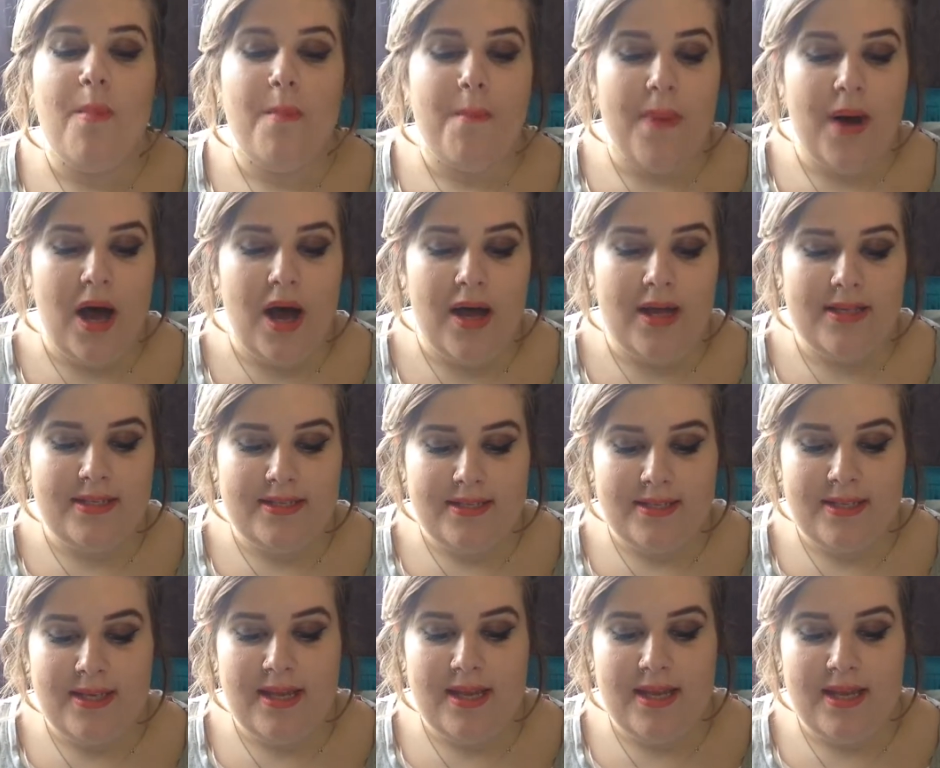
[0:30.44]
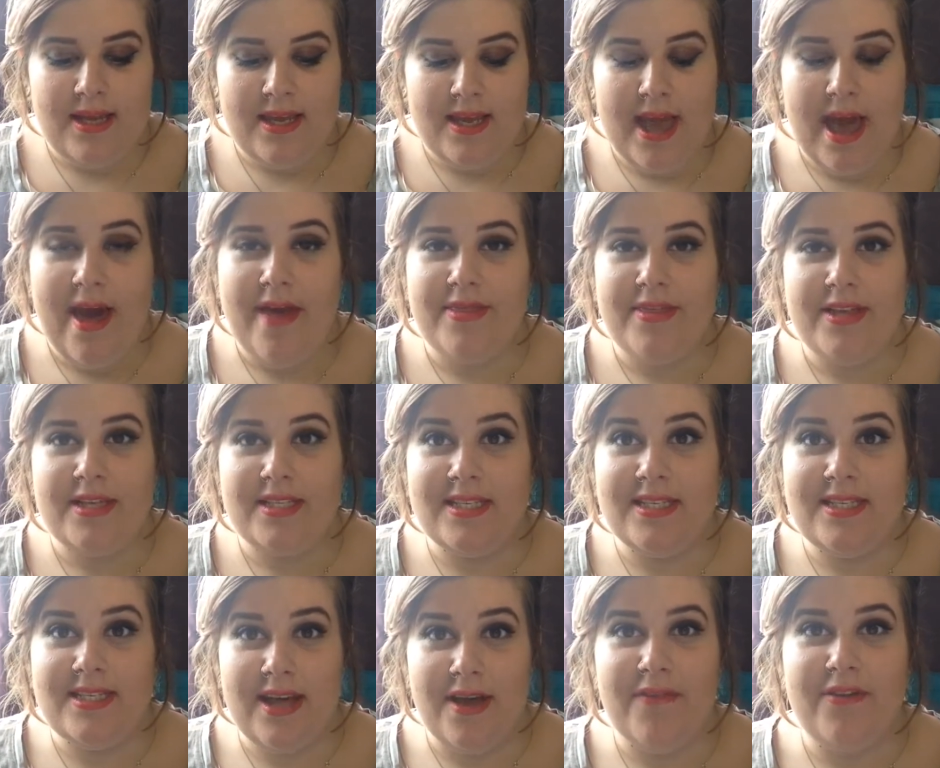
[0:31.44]
but yeah, this
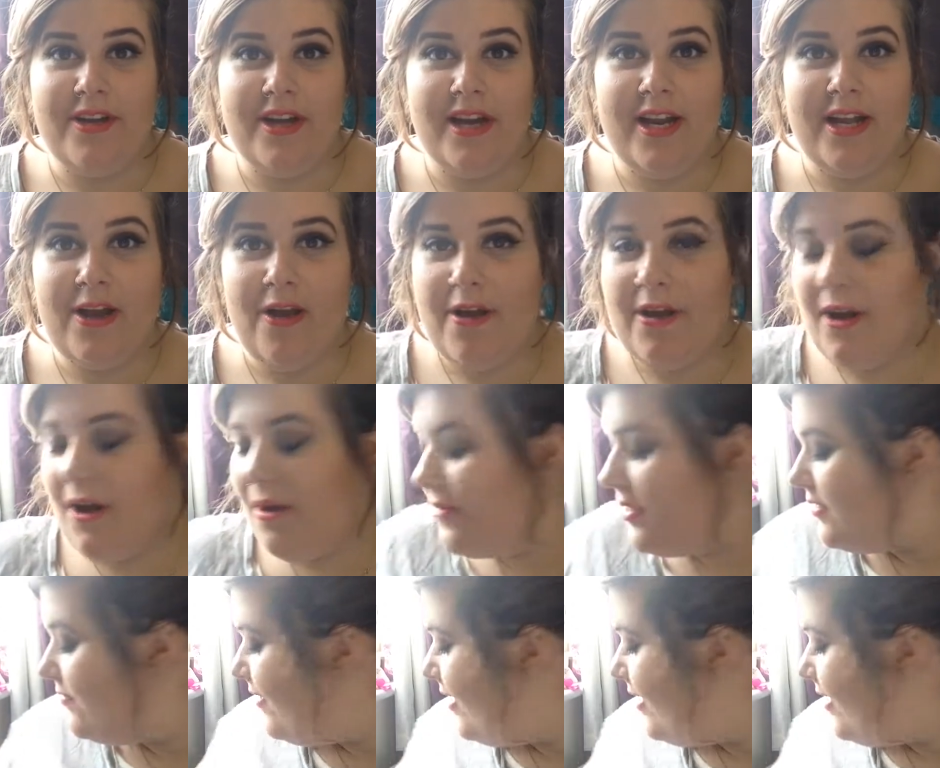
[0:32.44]
is definitely going up, this